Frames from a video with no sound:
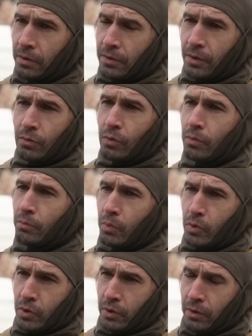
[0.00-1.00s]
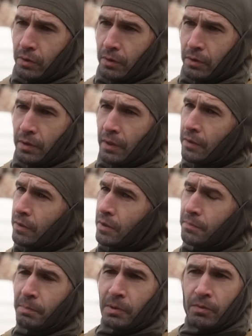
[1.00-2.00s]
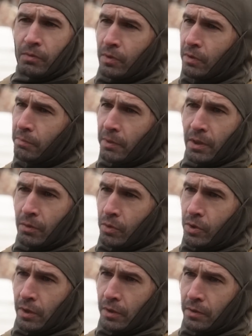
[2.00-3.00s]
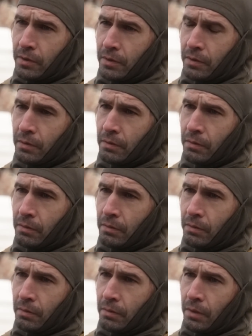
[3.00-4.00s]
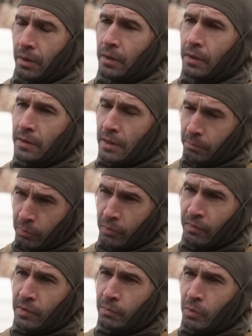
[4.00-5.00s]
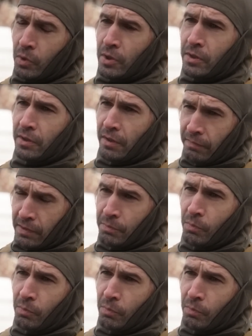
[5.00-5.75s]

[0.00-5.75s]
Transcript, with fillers: I have no pity for them. I take them prisoner if I can, but most often I just have to kill